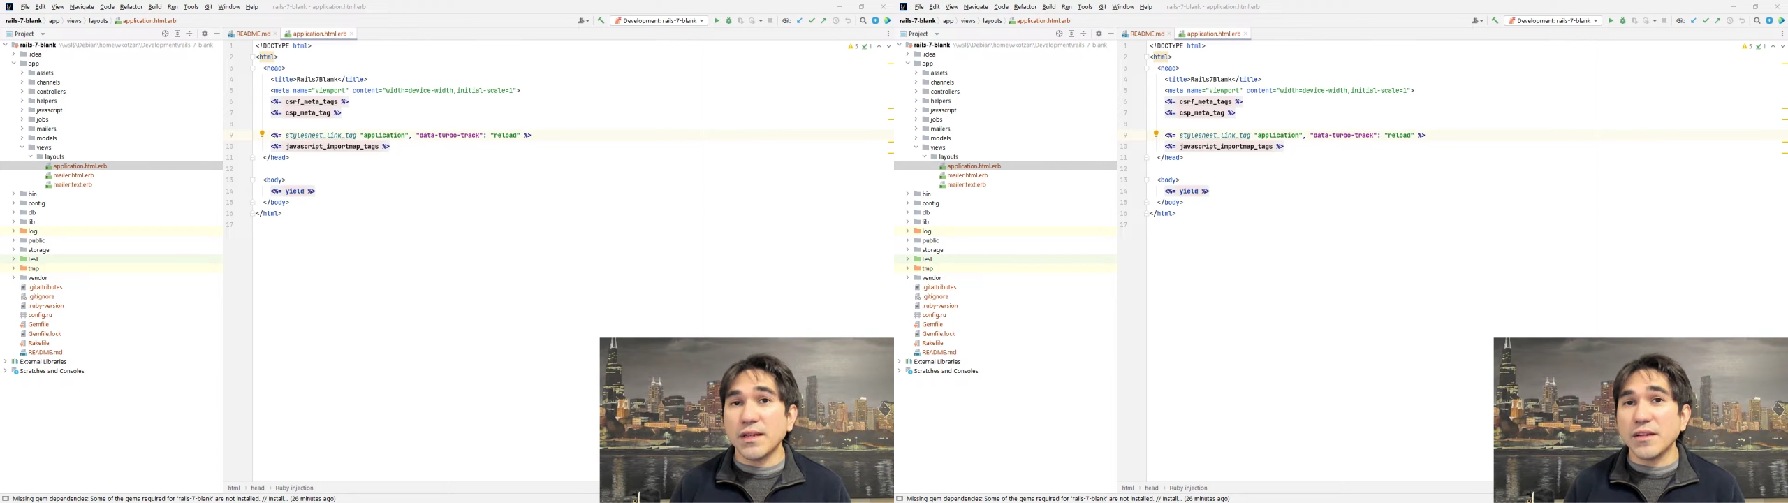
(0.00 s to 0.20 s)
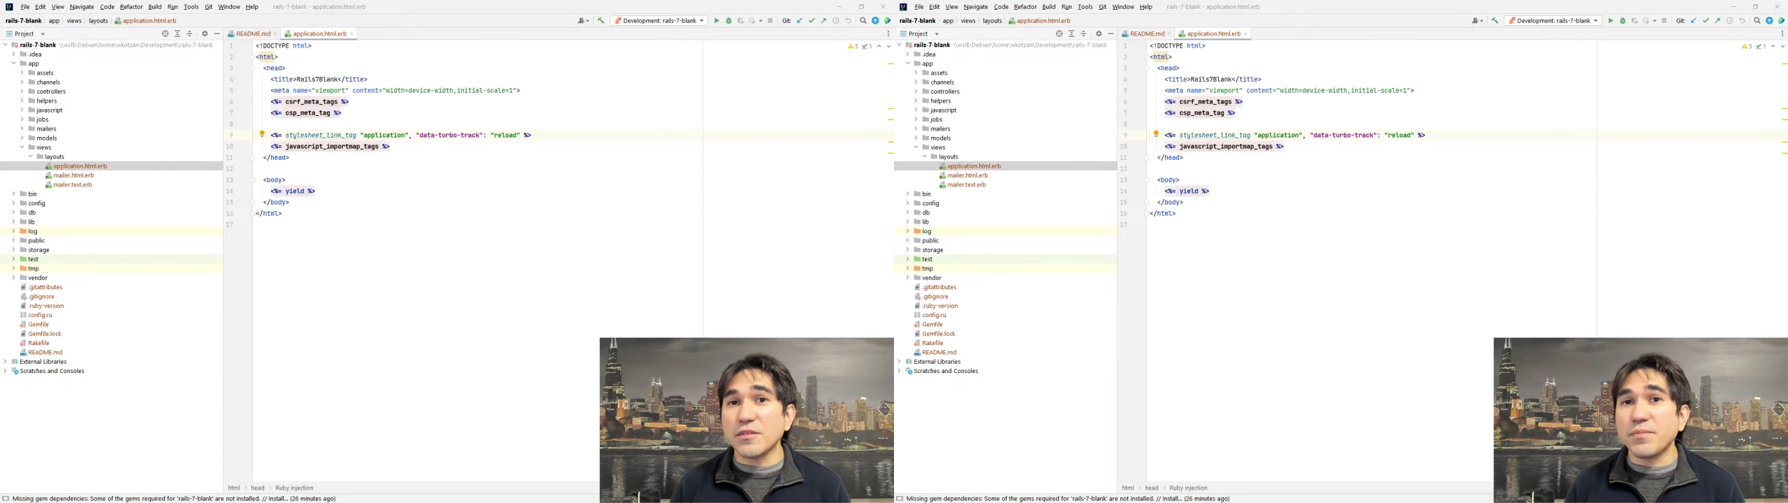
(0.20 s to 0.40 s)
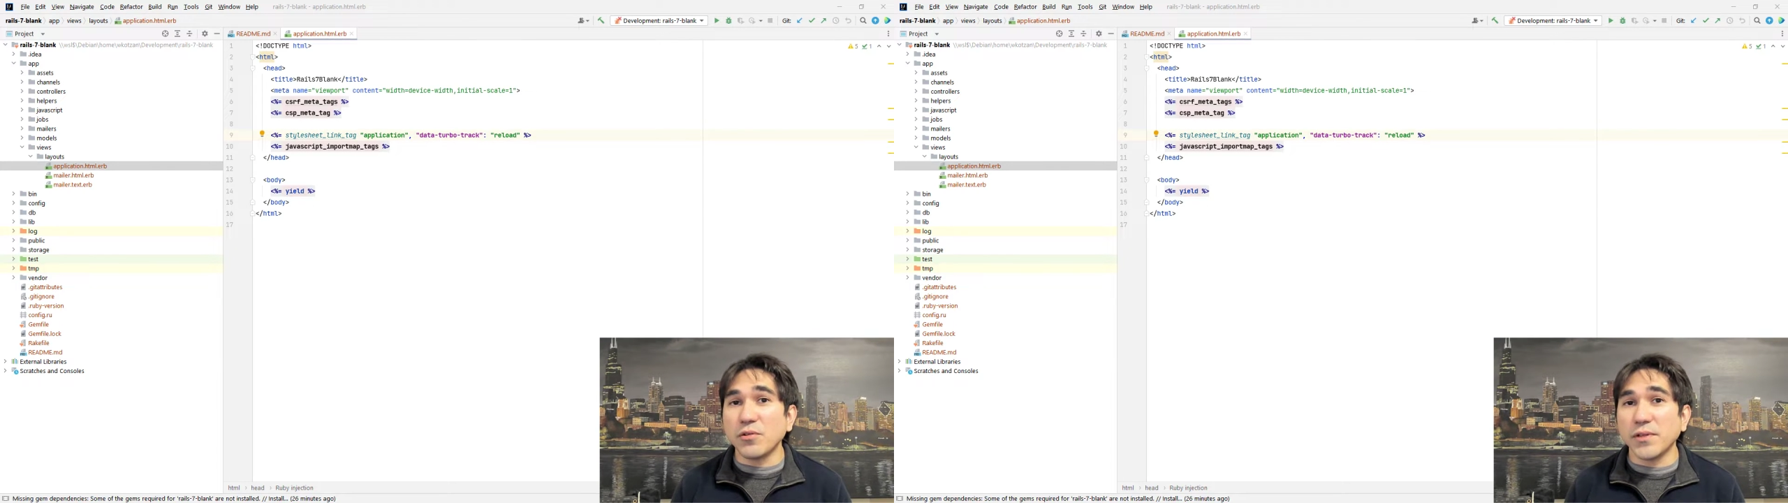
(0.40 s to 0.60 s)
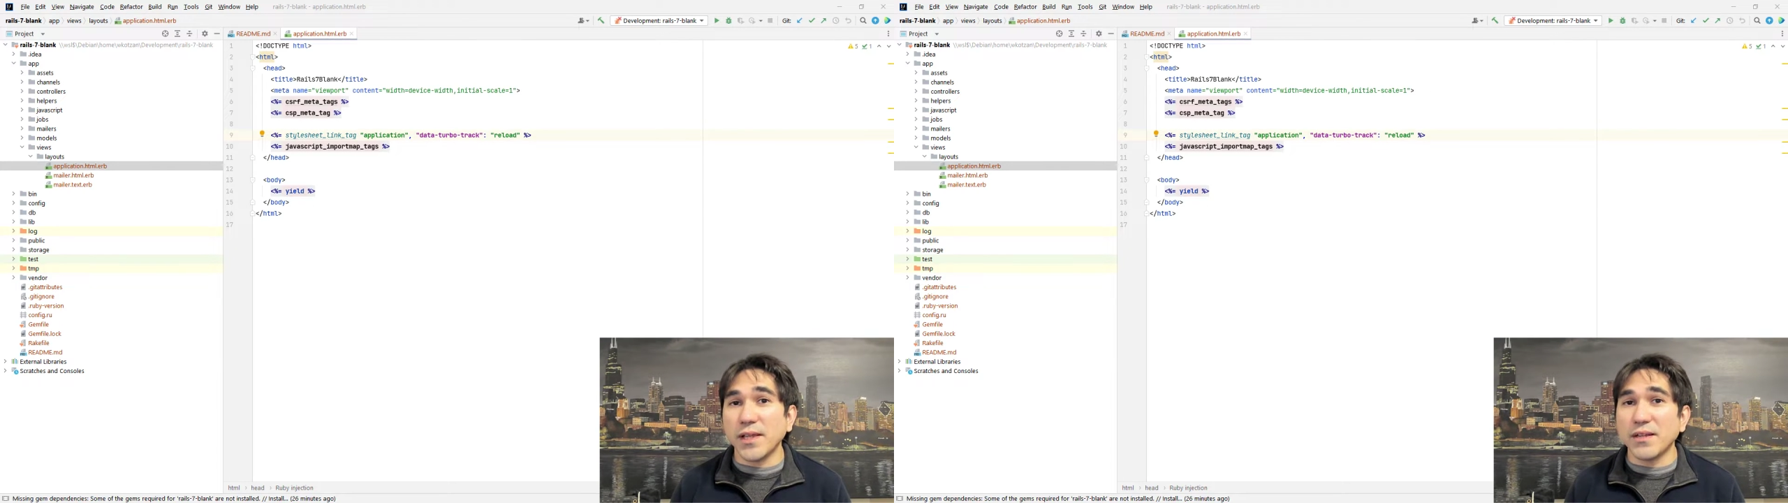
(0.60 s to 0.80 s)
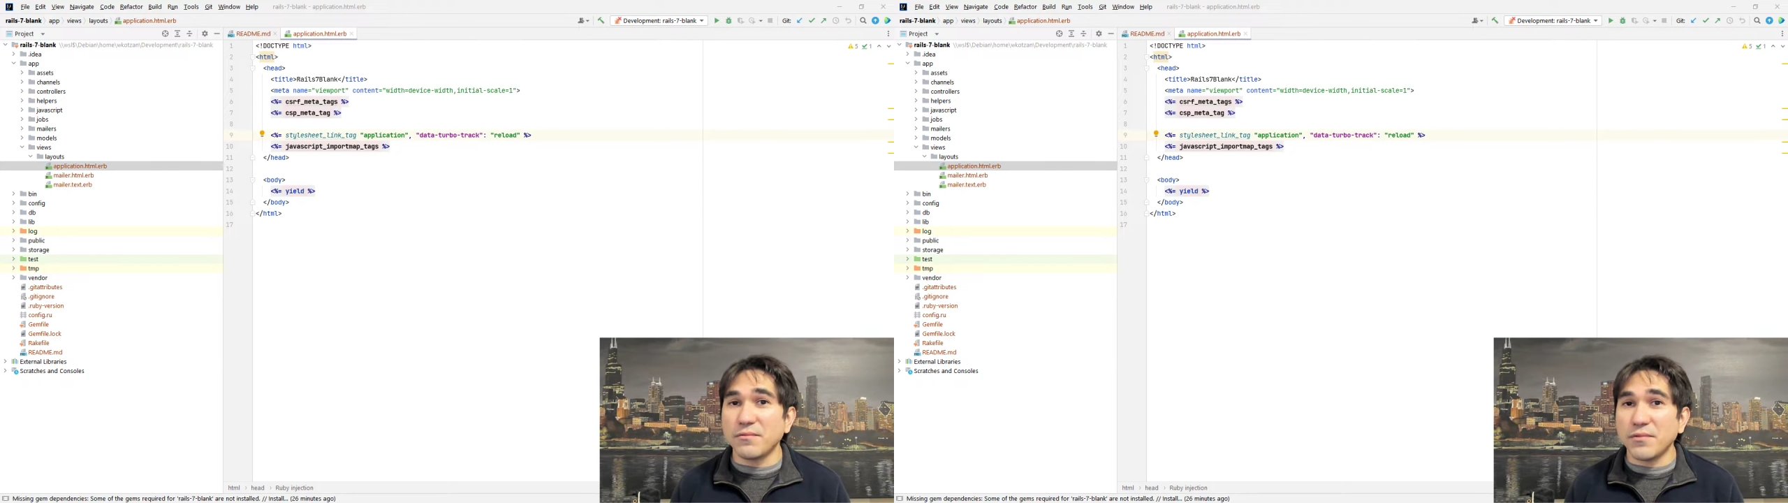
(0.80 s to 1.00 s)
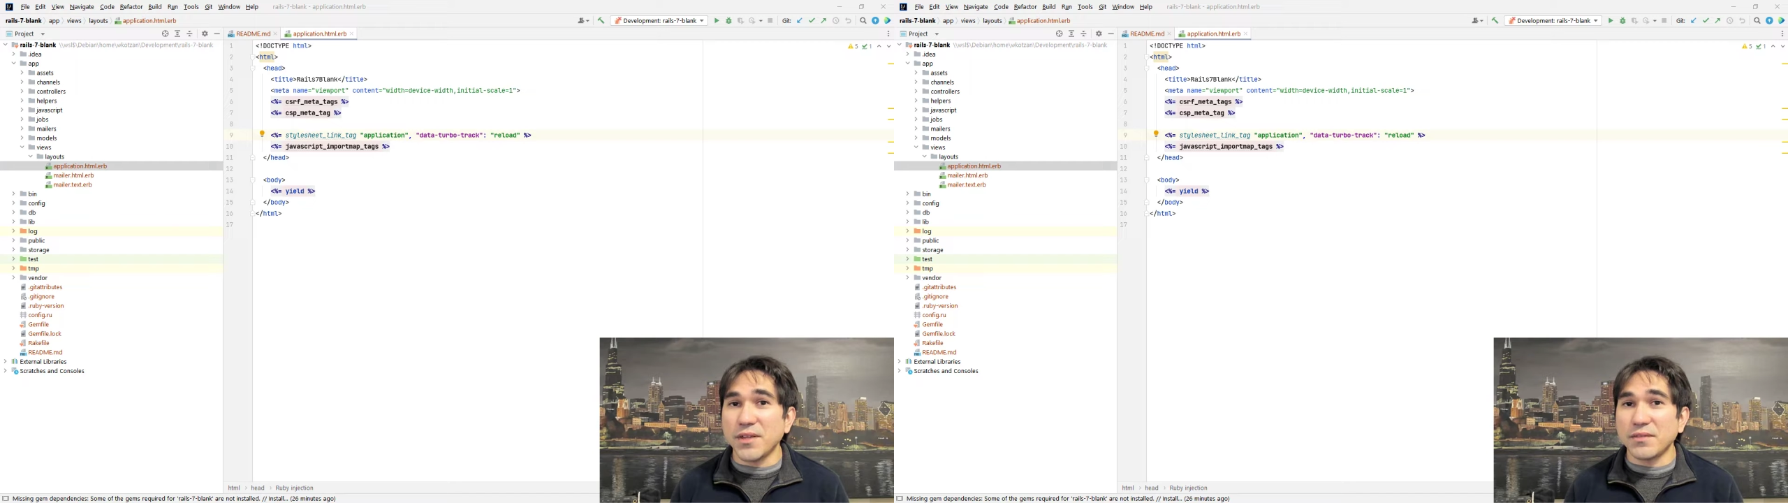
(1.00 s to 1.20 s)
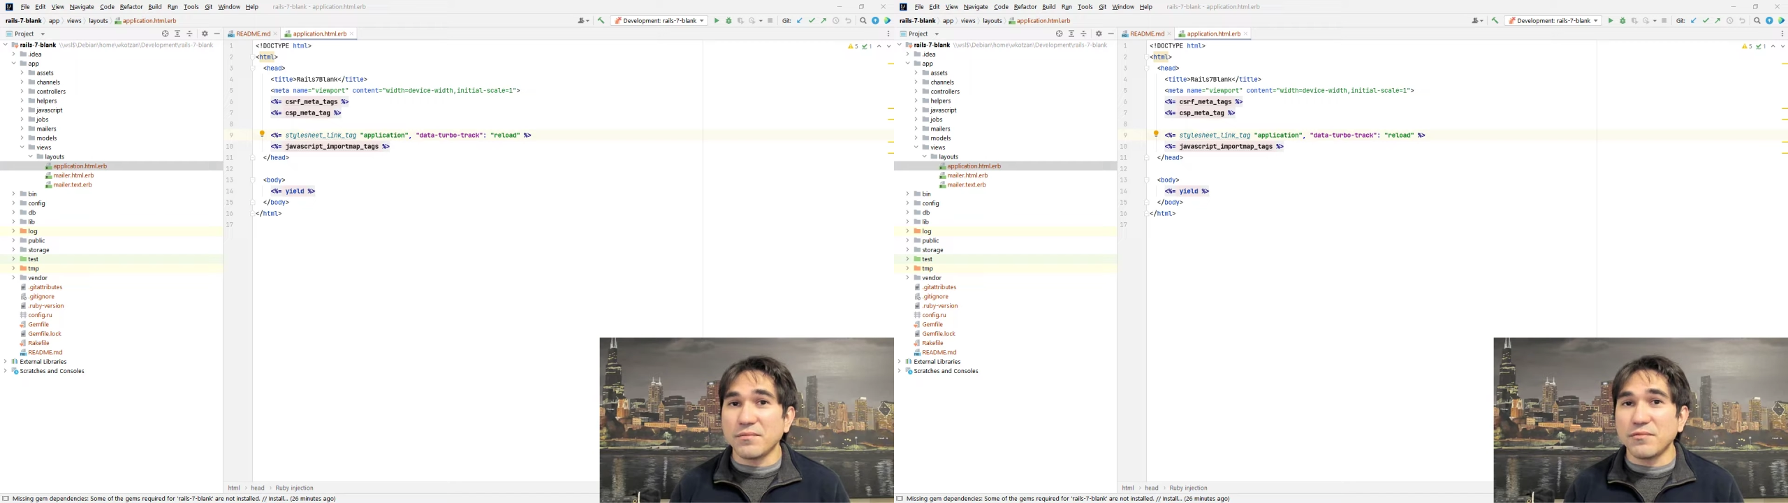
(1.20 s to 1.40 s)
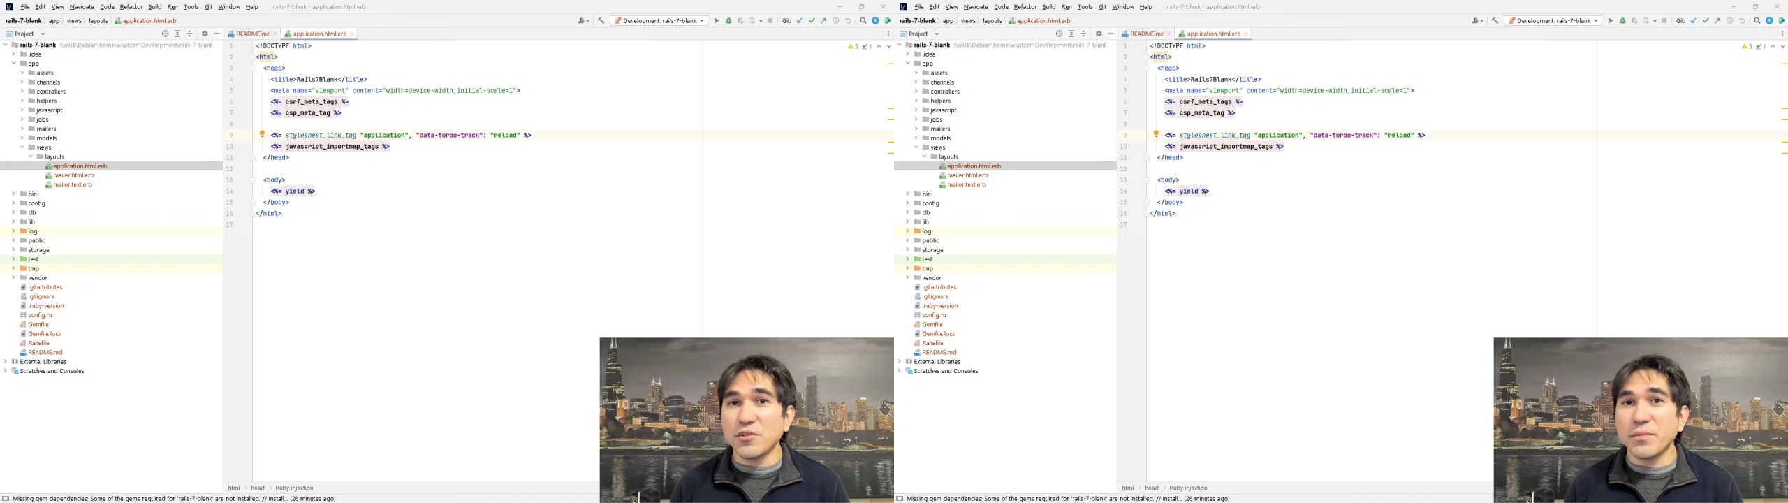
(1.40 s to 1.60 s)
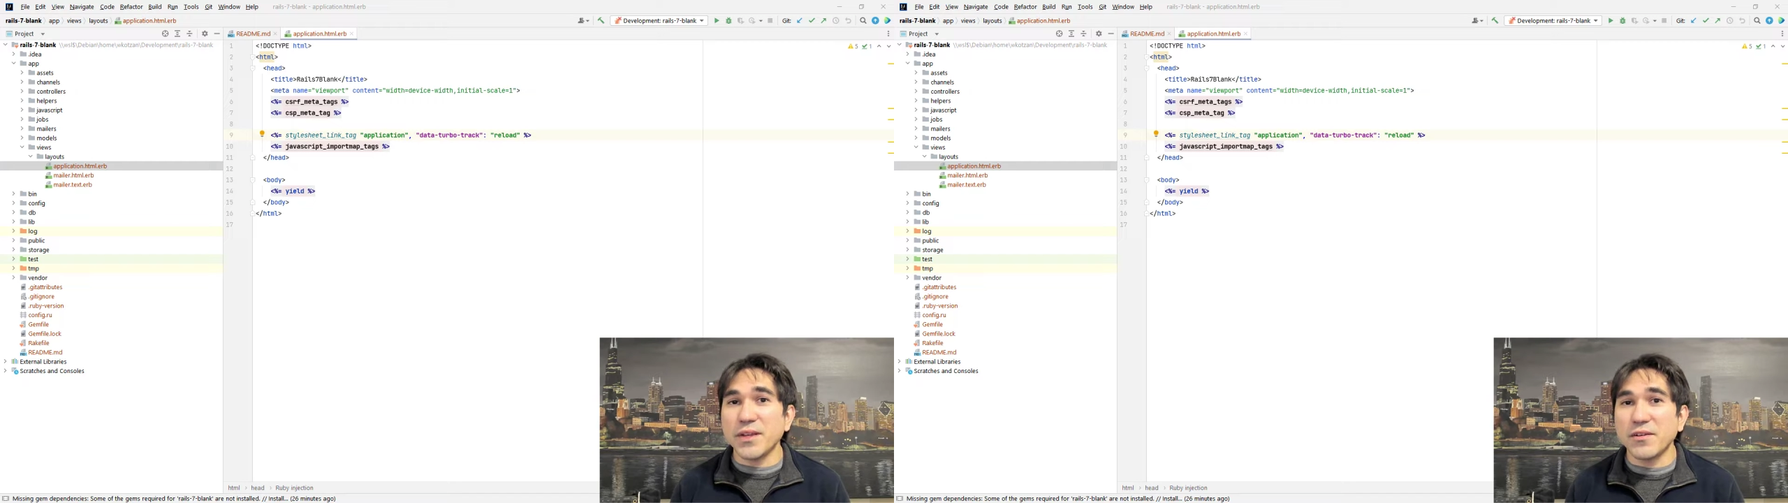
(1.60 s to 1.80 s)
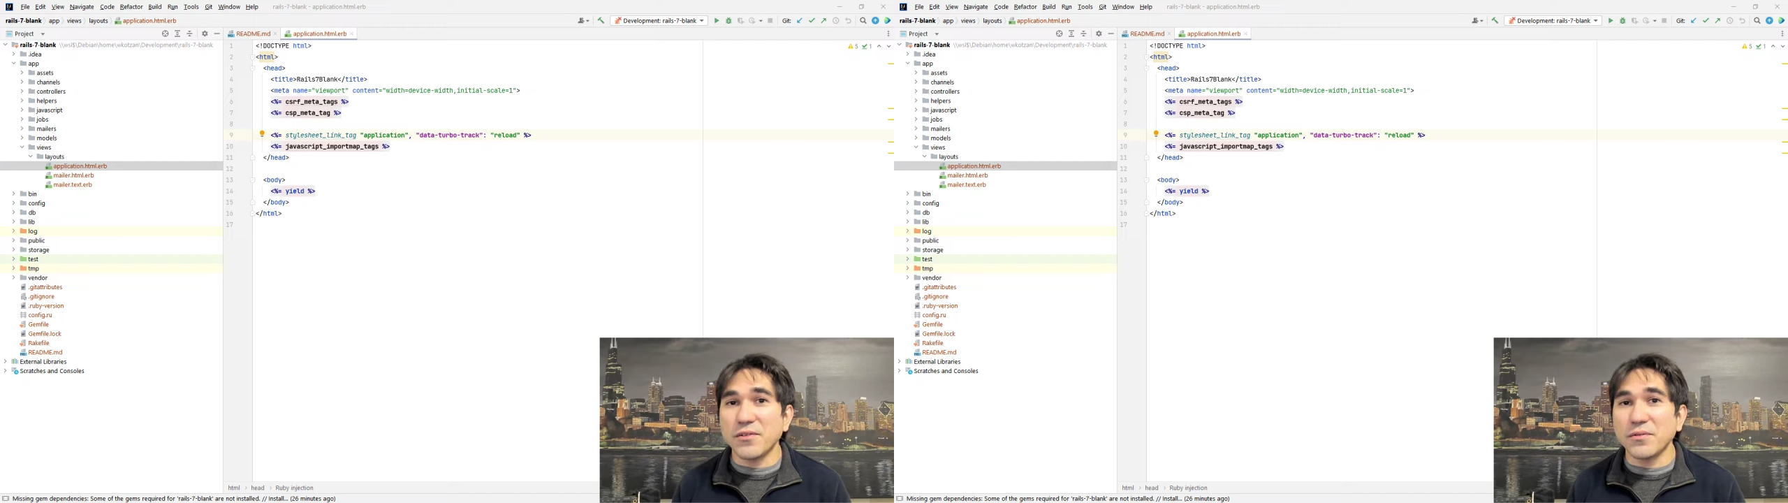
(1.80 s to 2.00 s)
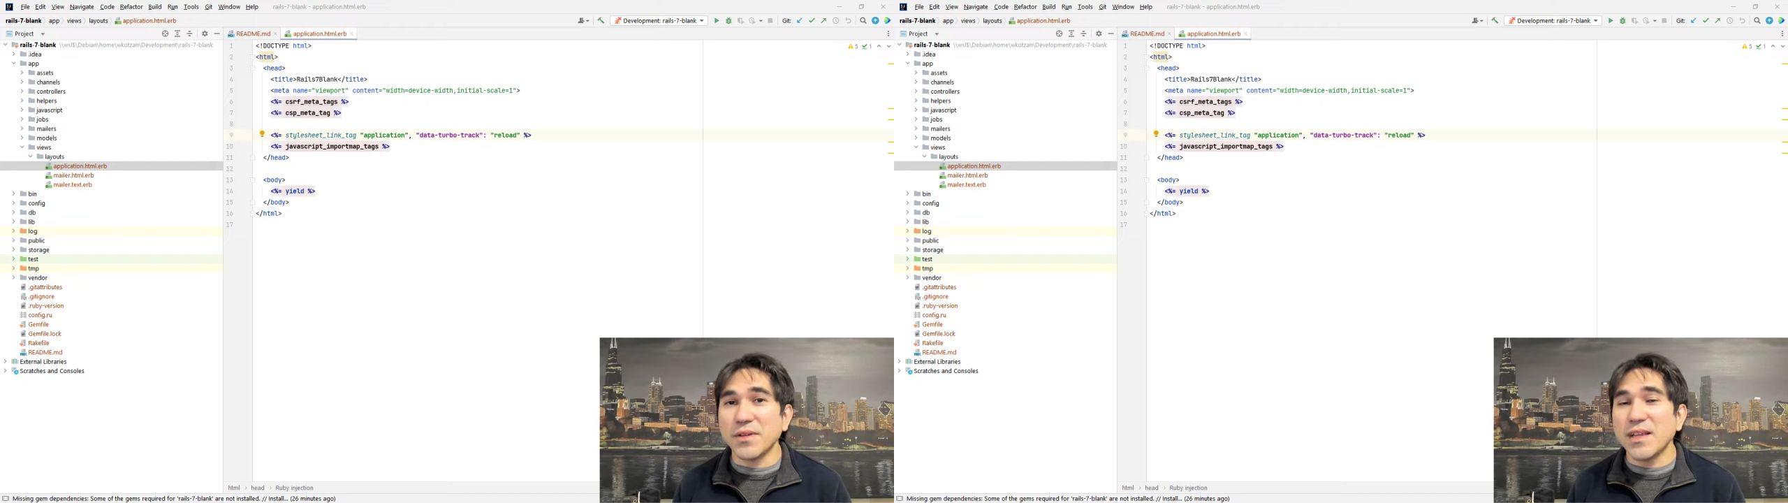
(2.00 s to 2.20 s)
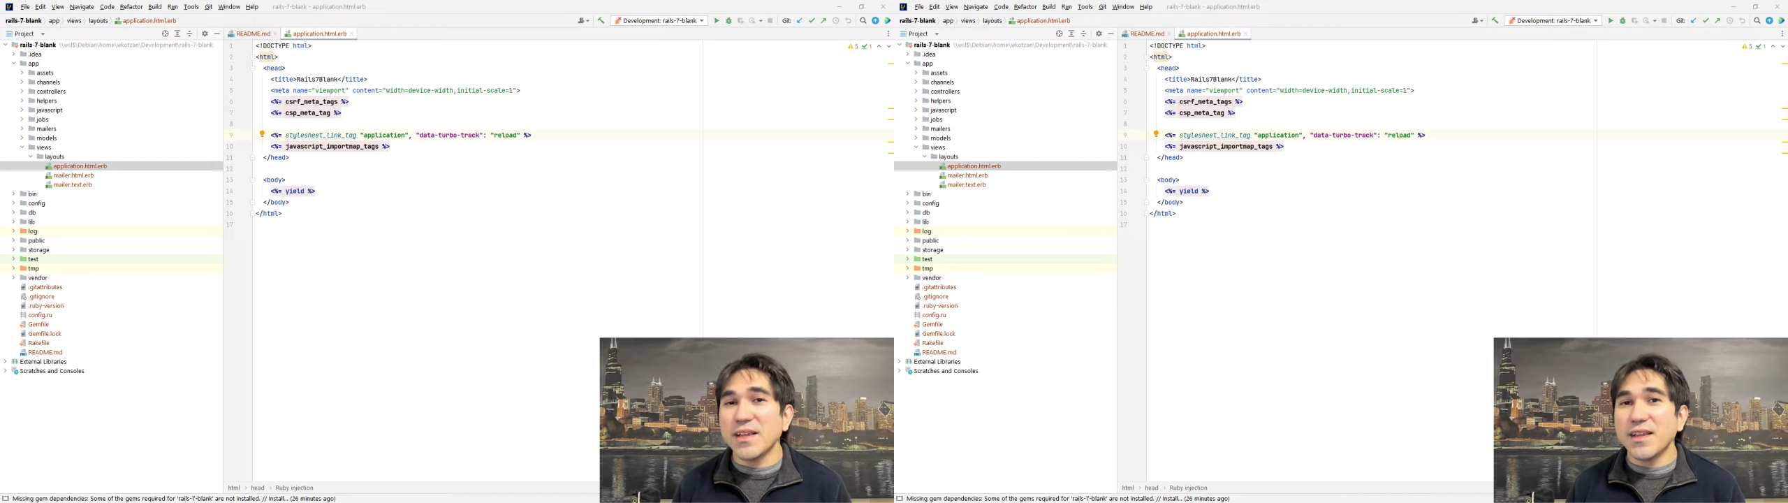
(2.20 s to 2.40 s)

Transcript: interpolate with Ruby code